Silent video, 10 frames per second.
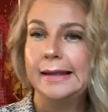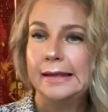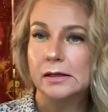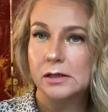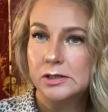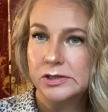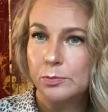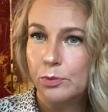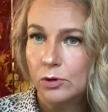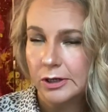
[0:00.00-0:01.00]
it is
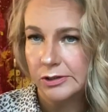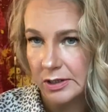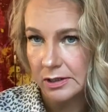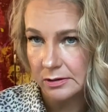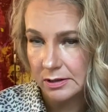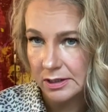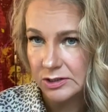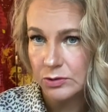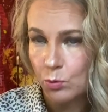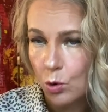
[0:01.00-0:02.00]
important in
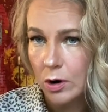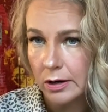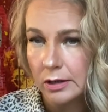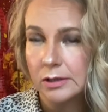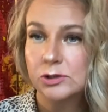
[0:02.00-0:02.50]
this work